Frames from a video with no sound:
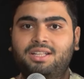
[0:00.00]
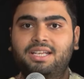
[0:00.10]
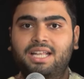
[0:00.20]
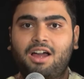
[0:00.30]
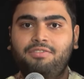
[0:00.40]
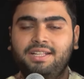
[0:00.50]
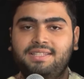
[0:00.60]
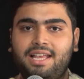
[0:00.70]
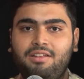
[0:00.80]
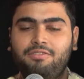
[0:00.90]
the craft
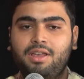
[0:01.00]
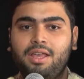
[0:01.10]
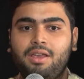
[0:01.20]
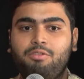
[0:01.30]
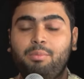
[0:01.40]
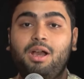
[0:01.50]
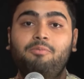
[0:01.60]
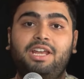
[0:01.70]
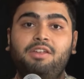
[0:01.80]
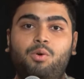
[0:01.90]
itself, we
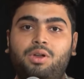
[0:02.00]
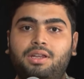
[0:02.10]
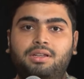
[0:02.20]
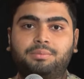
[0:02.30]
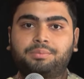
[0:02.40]
become very vocal.